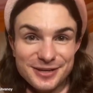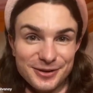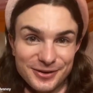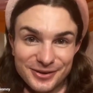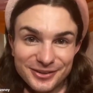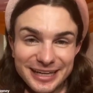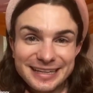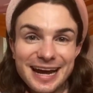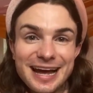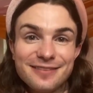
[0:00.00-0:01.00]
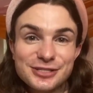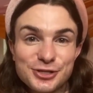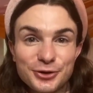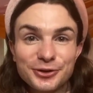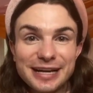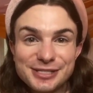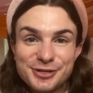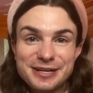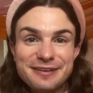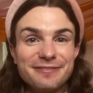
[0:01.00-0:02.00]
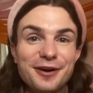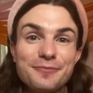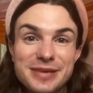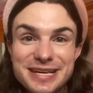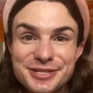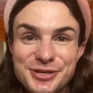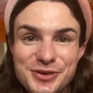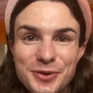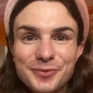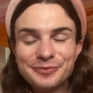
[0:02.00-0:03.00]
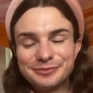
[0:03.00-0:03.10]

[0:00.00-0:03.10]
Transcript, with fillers: a girl, and I have a journal entry from me to you.